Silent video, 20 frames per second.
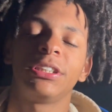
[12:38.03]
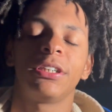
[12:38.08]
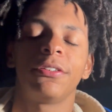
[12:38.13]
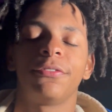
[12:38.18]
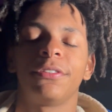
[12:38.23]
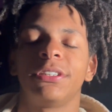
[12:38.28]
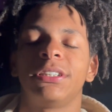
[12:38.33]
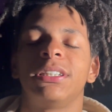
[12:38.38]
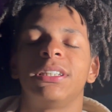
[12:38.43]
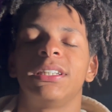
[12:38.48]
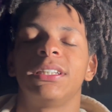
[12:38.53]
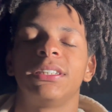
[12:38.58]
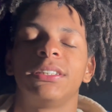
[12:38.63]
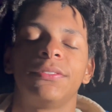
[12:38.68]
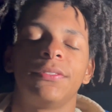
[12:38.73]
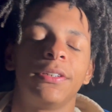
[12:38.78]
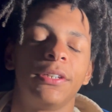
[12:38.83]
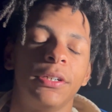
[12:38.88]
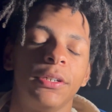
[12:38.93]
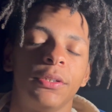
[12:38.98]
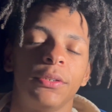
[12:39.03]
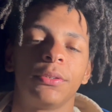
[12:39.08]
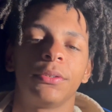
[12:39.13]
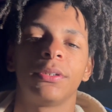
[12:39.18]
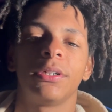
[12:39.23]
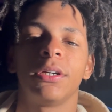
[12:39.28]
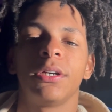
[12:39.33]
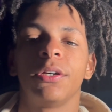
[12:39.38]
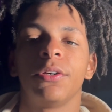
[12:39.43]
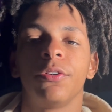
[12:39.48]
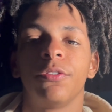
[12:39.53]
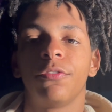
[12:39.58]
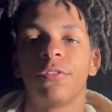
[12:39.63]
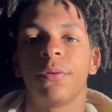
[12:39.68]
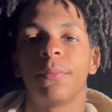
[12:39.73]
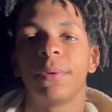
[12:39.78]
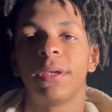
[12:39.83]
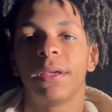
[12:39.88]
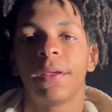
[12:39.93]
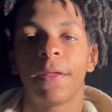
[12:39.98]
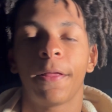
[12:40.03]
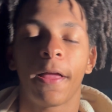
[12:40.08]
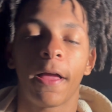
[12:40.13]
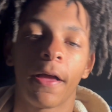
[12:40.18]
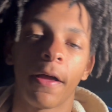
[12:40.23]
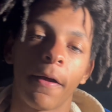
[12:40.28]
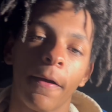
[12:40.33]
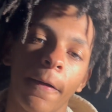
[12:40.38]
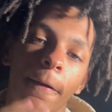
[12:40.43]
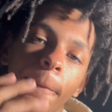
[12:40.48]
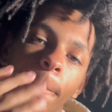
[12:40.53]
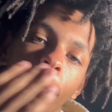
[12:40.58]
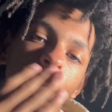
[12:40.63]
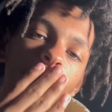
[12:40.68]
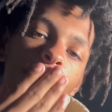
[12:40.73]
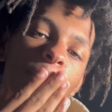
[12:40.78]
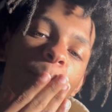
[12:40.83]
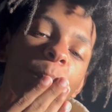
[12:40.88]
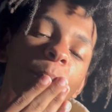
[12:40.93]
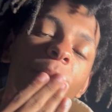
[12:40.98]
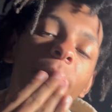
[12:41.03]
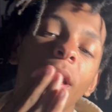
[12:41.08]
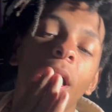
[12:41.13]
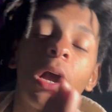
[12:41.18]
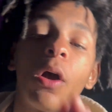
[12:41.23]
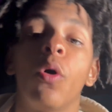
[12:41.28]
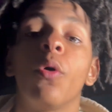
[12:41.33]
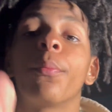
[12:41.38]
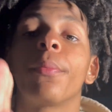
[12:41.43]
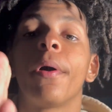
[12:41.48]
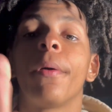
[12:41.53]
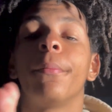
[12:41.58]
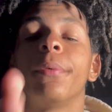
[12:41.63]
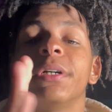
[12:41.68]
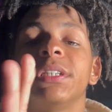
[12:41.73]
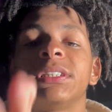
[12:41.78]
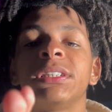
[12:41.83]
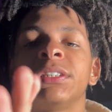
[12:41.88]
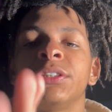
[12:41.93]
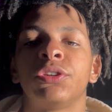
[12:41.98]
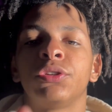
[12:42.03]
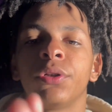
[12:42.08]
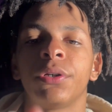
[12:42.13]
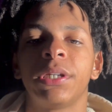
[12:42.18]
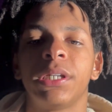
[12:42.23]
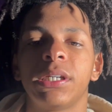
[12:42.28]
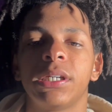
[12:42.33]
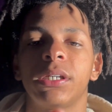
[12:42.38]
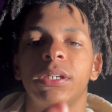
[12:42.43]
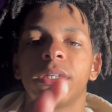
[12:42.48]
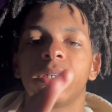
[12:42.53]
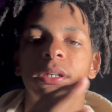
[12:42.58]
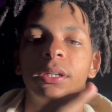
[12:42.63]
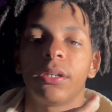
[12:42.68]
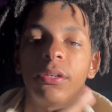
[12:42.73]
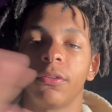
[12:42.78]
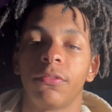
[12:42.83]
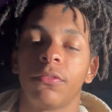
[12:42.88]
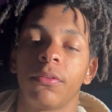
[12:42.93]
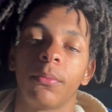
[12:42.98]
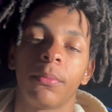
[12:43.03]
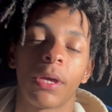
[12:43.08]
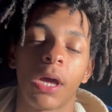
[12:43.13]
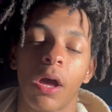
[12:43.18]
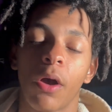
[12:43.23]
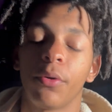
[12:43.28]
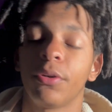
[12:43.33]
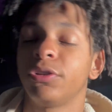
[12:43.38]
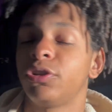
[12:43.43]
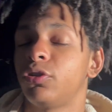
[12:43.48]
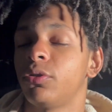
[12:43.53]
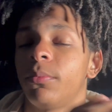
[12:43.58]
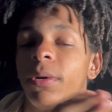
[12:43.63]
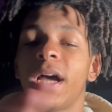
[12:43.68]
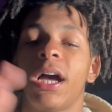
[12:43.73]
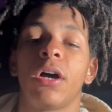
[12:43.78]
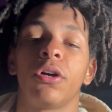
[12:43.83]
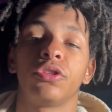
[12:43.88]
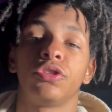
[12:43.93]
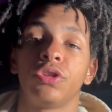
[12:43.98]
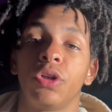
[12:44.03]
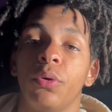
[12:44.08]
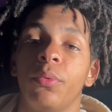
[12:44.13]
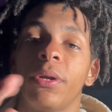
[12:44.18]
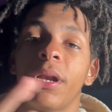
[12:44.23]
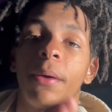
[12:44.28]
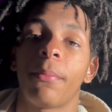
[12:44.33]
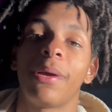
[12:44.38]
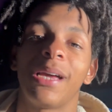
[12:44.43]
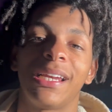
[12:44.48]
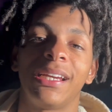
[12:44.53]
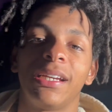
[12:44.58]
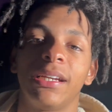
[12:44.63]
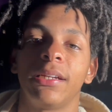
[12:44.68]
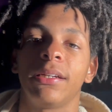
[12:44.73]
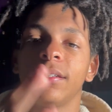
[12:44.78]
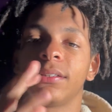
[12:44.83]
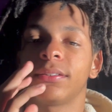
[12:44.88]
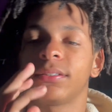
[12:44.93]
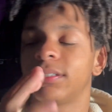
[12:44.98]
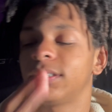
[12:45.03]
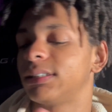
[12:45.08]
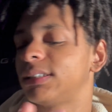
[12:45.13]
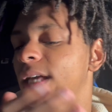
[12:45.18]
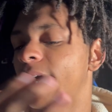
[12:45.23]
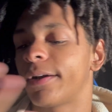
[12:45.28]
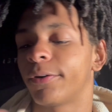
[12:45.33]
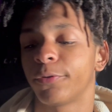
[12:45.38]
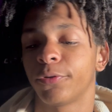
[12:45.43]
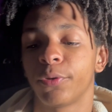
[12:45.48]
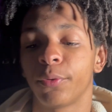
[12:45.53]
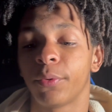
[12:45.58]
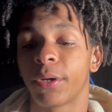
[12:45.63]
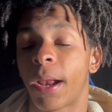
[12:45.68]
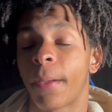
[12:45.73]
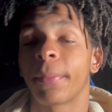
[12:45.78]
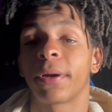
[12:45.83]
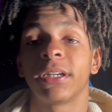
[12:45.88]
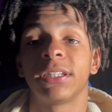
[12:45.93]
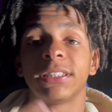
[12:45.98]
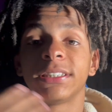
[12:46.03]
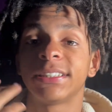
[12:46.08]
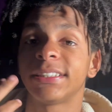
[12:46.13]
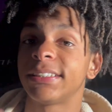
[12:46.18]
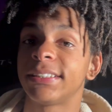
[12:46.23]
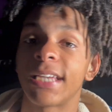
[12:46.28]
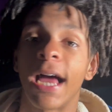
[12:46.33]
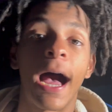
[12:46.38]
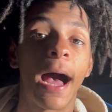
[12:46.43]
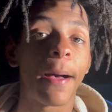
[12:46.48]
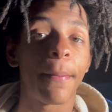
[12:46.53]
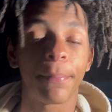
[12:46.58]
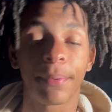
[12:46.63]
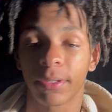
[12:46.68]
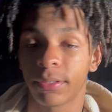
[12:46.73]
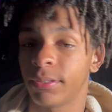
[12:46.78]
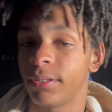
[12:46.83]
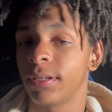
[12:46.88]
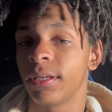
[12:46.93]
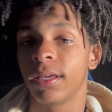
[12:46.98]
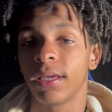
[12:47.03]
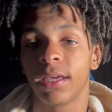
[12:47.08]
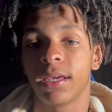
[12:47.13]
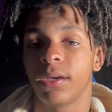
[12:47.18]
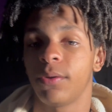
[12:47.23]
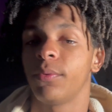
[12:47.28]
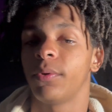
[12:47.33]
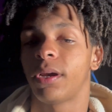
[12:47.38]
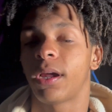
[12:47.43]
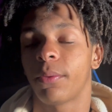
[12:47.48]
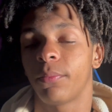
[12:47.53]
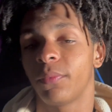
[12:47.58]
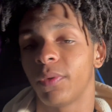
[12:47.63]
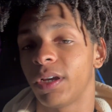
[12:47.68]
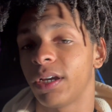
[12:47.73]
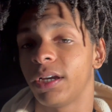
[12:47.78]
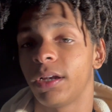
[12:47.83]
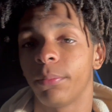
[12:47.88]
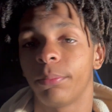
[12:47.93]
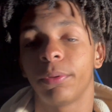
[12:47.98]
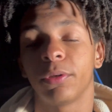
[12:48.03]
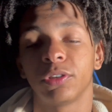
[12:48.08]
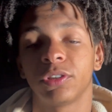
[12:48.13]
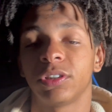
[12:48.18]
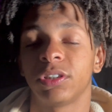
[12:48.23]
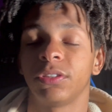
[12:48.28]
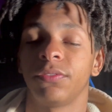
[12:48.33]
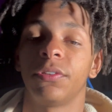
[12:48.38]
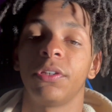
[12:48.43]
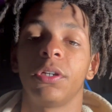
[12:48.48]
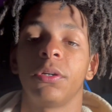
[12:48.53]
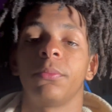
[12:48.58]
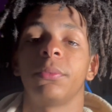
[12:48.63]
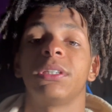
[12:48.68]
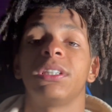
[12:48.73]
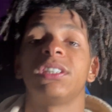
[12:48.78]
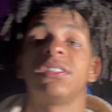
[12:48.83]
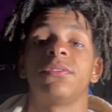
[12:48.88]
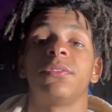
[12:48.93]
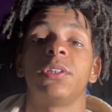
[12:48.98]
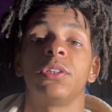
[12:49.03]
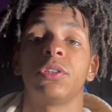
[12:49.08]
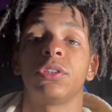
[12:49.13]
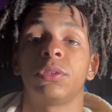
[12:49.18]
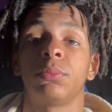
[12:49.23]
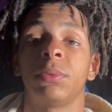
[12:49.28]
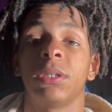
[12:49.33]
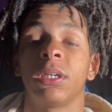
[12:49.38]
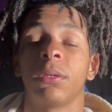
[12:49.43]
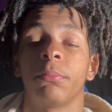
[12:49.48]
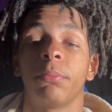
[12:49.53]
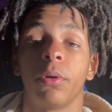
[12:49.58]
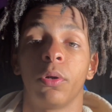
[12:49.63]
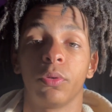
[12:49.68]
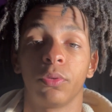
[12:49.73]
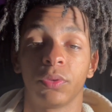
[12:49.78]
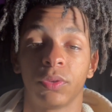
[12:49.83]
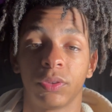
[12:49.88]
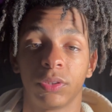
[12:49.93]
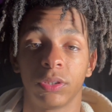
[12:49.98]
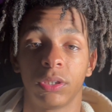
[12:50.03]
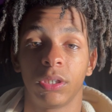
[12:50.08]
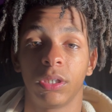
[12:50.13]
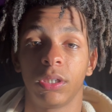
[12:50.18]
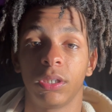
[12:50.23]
it for today's video. For me, um, I hope y'all boys enjoyed it. For me, I always do my outro when I'm editing because I don't know when I'm gonna stop and when I'm ready to post this video. But this video is being posted